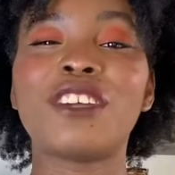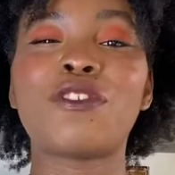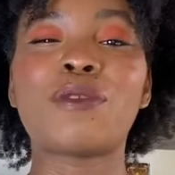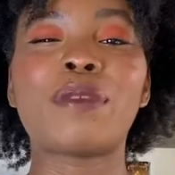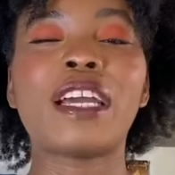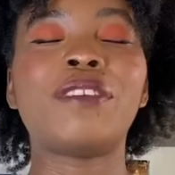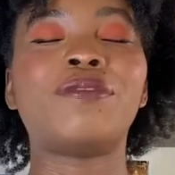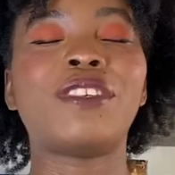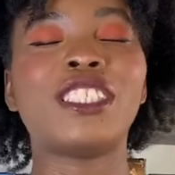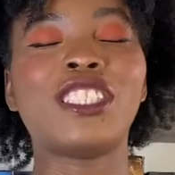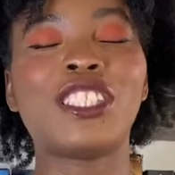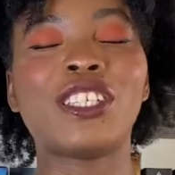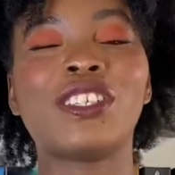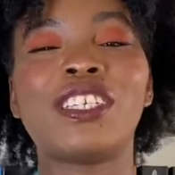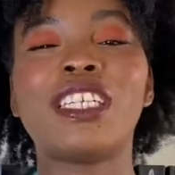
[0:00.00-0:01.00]
for my
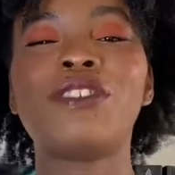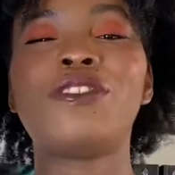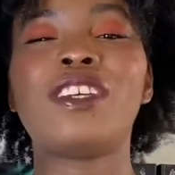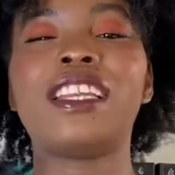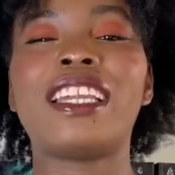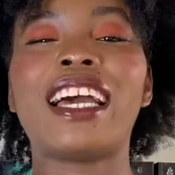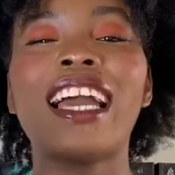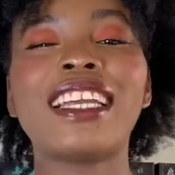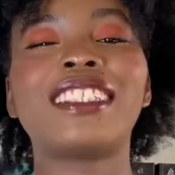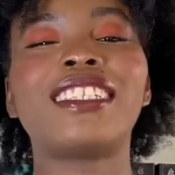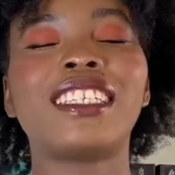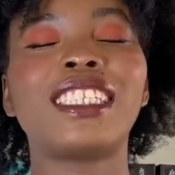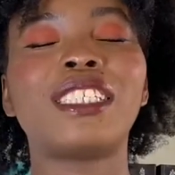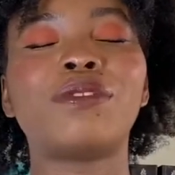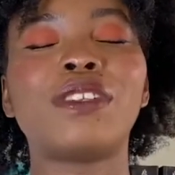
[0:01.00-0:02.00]
video. If you liked
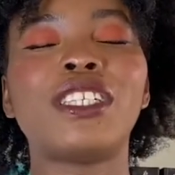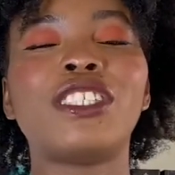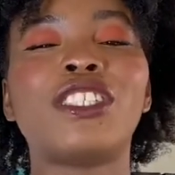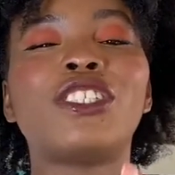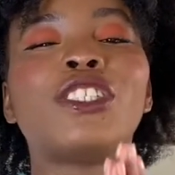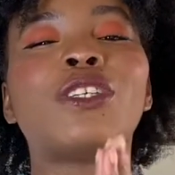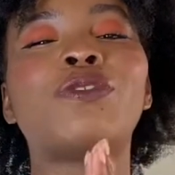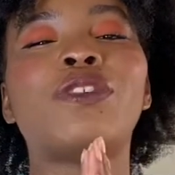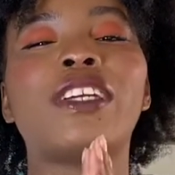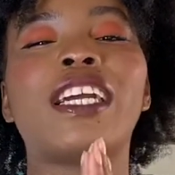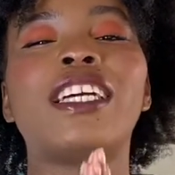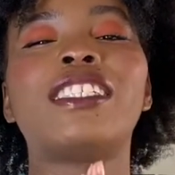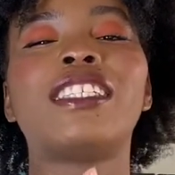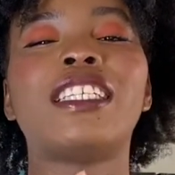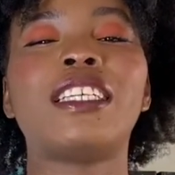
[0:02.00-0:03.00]
this video, don't
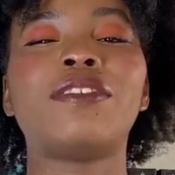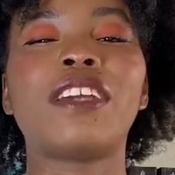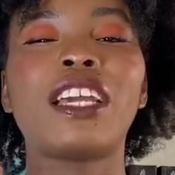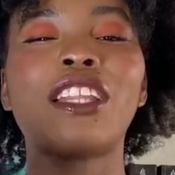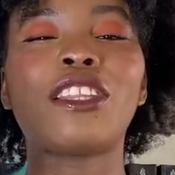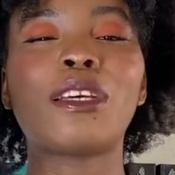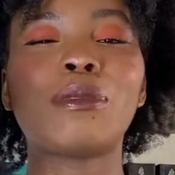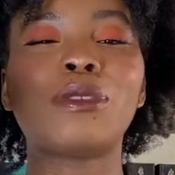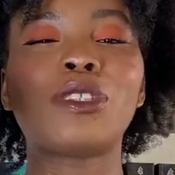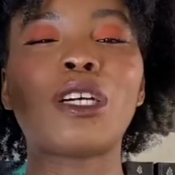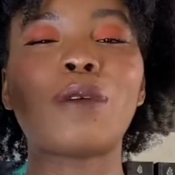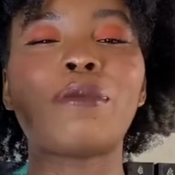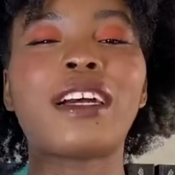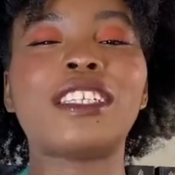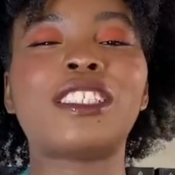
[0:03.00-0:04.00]
forget to leave a thumbs
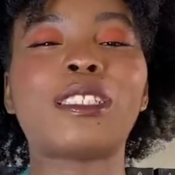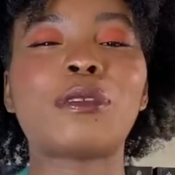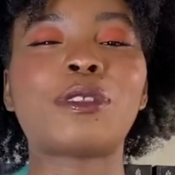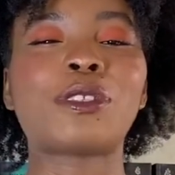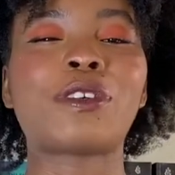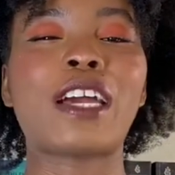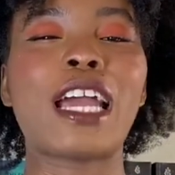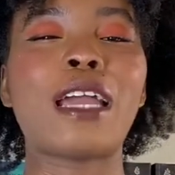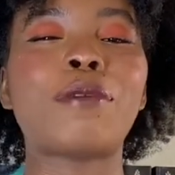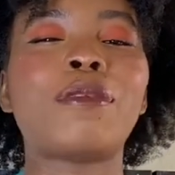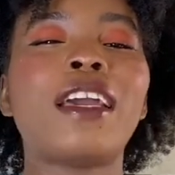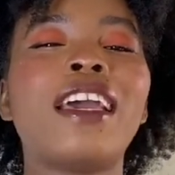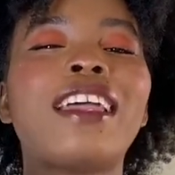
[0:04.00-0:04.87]
up and subscribe.